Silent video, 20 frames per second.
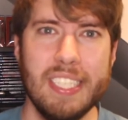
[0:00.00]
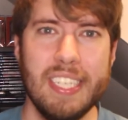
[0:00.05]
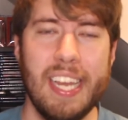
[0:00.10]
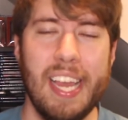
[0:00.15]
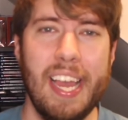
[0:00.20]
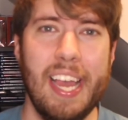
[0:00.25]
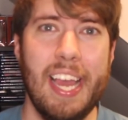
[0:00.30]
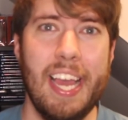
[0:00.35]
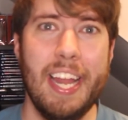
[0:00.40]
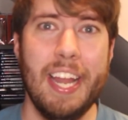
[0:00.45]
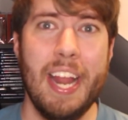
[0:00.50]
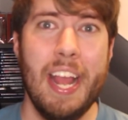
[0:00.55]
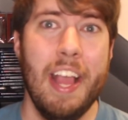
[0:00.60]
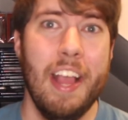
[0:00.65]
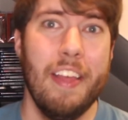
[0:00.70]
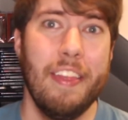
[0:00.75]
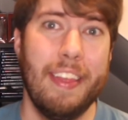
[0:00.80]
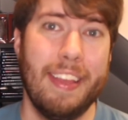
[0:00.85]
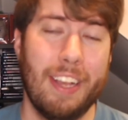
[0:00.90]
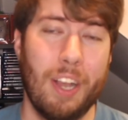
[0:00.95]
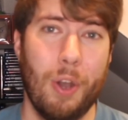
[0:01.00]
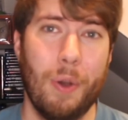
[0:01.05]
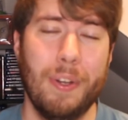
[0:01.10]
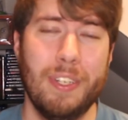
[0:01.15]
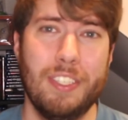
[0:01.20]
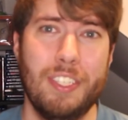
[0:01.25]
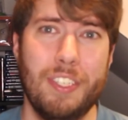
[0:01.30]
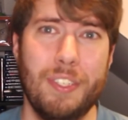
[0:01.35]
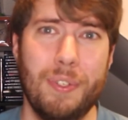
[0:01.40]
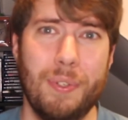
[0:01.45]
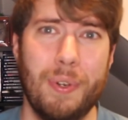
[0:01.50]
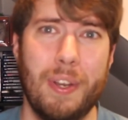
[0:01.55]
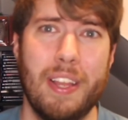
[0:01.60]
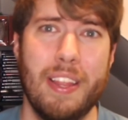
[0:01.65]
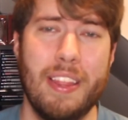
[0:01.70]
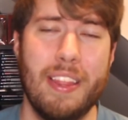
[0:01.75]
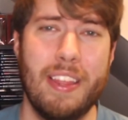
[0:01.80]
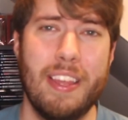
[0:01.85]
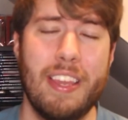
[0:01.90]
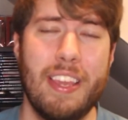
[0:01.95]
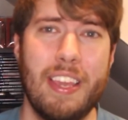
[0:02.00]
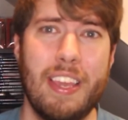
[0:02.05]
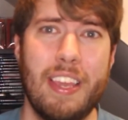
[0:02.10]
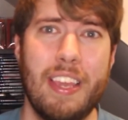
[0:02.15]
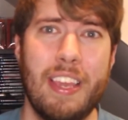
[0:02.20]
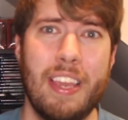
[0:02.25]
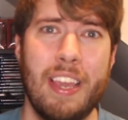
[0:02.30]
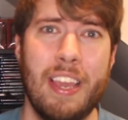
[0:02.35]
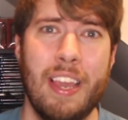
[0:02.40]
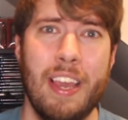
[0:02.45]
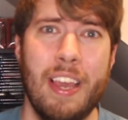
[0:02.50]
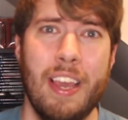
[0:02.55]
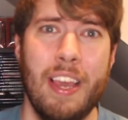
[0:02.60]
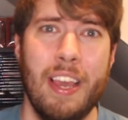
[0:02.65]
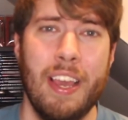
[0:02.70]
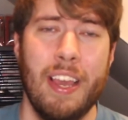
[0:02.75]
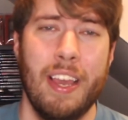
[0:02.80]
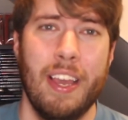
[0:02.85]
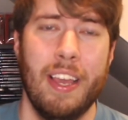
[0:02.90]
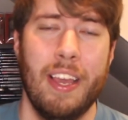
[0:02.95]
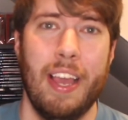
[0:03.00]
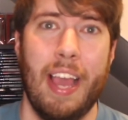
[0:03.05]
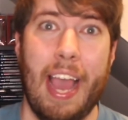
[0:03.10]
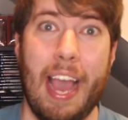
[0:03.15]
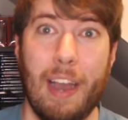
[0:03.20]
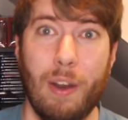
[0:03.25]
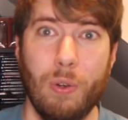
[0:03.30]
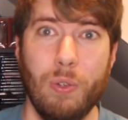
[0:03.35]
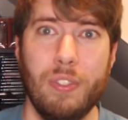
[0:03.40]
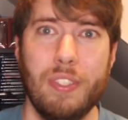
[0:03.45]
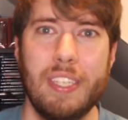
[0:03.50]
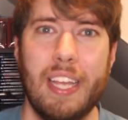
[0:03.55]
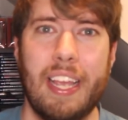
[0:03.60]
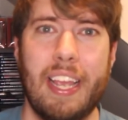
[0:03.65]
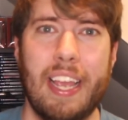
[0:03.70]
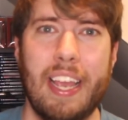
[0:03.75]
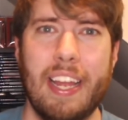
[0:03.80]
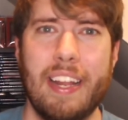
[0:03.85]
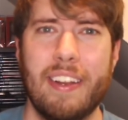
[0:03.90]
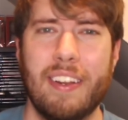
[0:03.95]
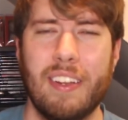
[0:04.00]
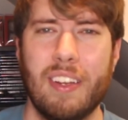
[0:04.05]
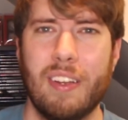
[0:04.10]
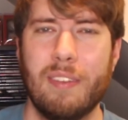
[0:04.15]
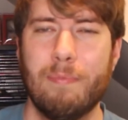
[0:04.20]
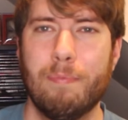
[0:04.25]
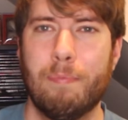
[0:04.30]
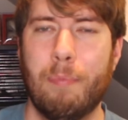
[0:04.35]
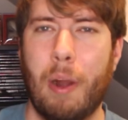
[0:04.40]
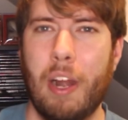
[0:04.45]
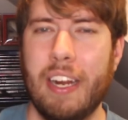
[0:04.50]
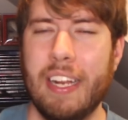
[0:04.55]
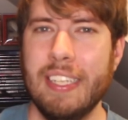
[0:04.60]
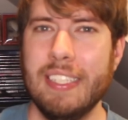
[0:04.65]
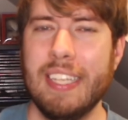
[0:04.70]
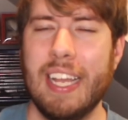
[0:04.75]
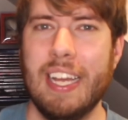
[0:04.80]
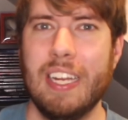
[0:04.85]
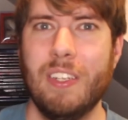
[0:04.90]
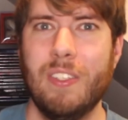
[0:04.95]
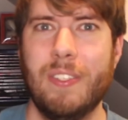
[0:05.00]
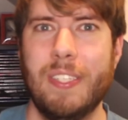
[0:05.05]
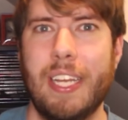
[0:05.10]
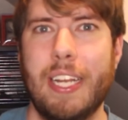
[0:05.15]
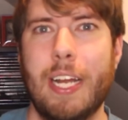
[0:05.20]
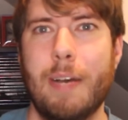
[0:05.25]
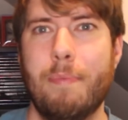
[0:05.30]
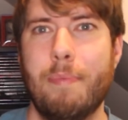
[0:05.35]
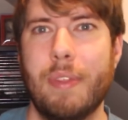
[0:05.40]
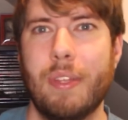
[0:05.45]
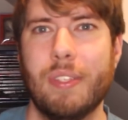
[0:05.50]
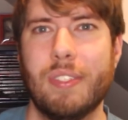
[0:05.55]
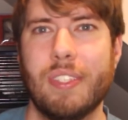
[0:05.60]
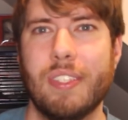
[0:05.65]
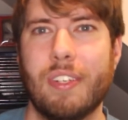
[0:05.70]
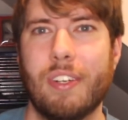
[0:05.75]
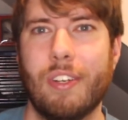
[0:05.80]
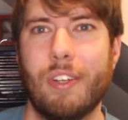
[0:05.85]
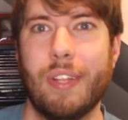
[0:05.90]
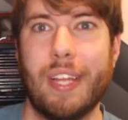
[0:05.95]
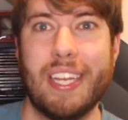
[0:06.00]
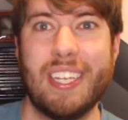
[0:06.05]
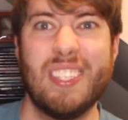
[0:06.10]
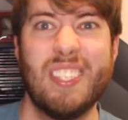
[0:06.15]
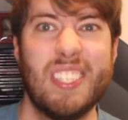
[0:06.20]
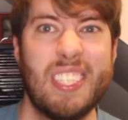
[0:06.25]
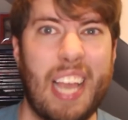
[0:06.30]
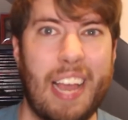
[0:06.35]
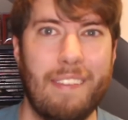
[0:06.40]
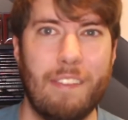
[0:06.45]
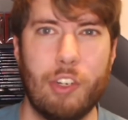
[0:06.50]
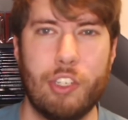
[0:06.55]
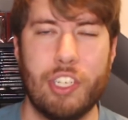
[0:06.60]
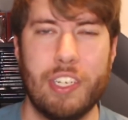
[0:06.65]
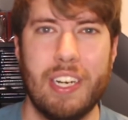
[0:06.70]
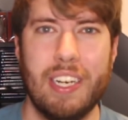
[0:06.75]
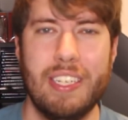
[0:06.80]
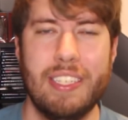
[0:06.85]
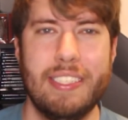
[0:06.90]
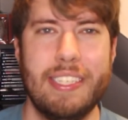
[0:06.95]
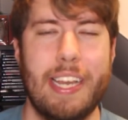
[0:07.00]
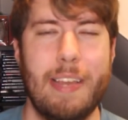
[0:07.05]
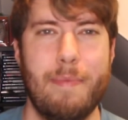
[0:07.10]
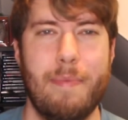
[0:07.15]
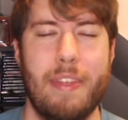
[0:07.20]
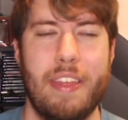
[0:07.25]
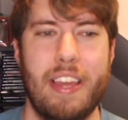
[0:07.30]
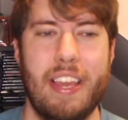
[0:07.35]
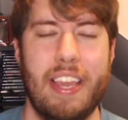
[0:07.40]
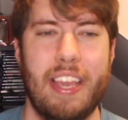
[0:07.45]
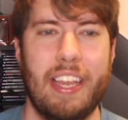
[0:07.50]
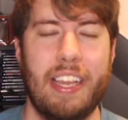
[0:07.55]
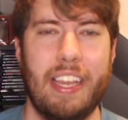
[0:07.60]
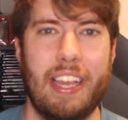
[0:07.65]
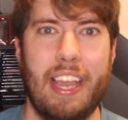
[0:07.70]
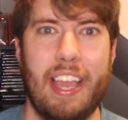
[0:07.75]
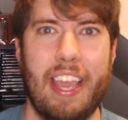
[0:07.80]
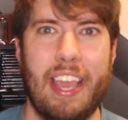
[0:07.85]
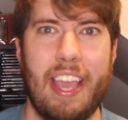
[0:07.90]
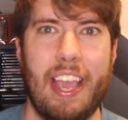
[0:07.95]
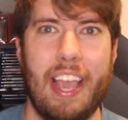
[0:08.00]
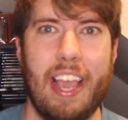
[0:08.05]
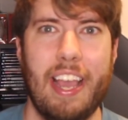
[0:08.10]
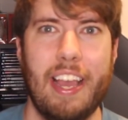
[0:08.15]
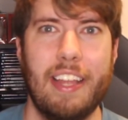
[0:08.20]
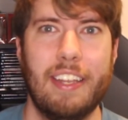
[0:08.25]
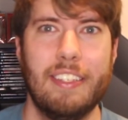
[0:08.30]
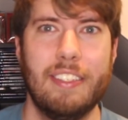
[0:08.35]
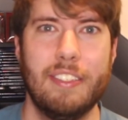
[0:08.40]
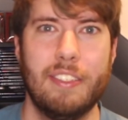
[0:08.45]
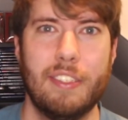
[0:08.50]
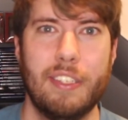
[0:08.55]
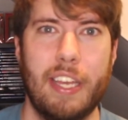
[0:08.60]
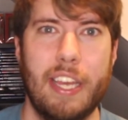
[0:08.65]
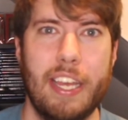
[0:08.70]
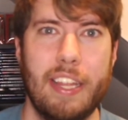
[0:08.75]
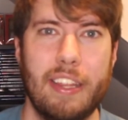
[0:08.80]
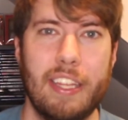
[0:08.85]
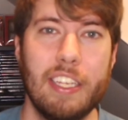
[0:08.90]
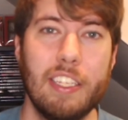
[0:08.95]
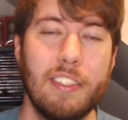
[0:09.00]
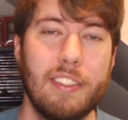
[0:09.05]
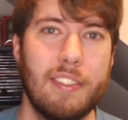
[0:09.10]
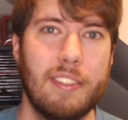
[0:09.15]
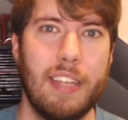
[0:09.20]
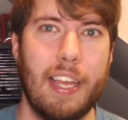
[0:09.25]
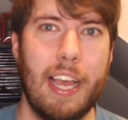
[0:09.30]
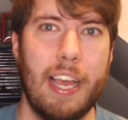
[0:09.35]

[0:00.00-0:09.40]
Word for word: And they go into the house, and Mark has kind of set up this little like scavenger hunt type thing, and it leads